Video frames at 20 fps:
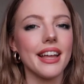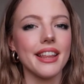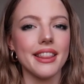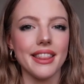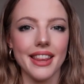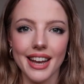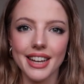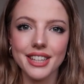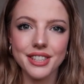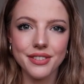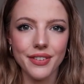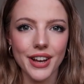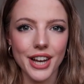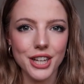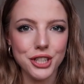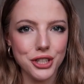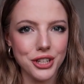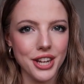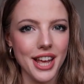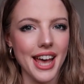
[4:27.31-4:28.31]
Next
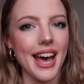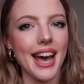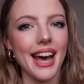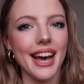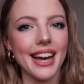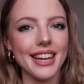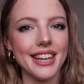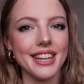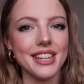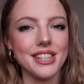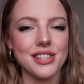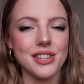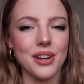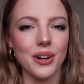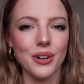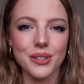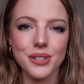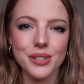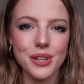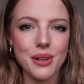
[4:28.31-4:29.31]
fashion hack is
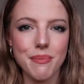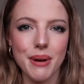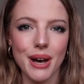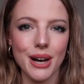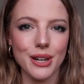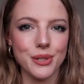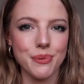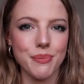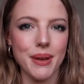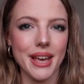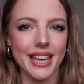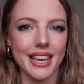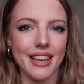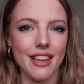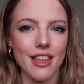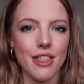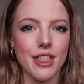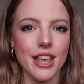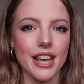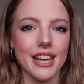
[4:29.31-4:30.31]
also about
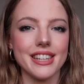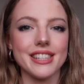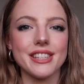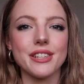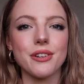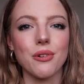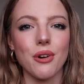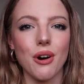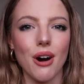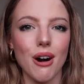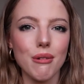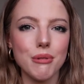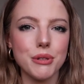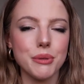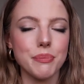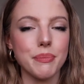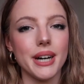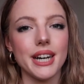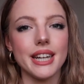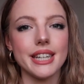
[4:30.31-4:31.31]
making things
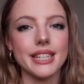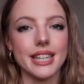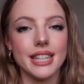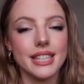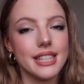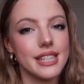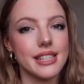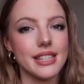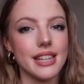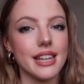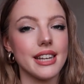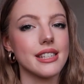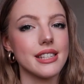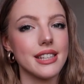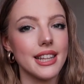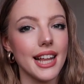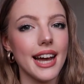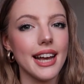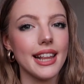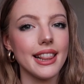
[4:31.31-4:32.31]
cropped, but it is
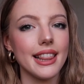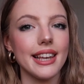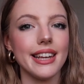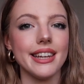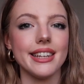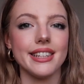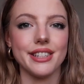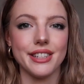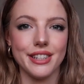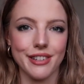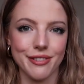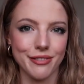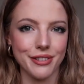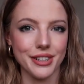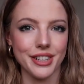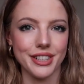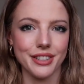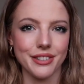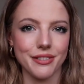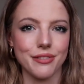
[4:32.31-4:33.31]
slightly
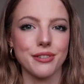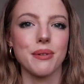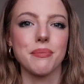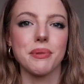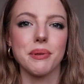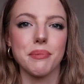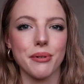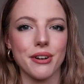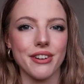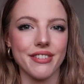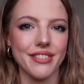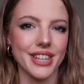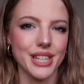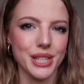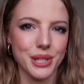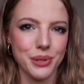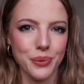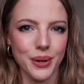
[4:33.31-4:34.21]
different from the previous